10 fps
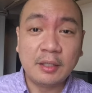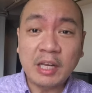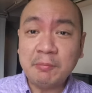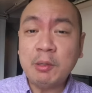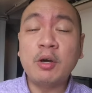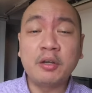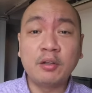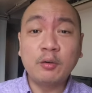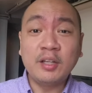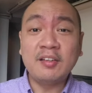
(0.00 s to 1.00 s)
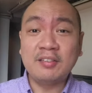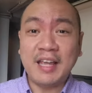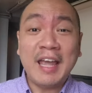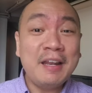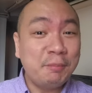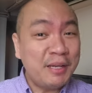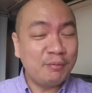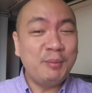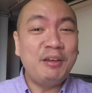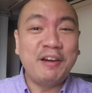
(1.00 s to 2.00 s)
Now, let me walk you through this and
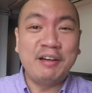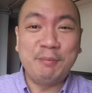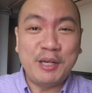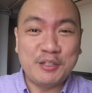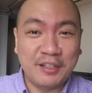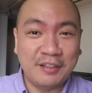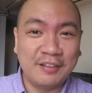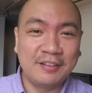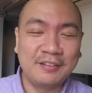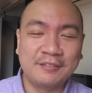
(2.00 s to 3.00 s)
please be very patient.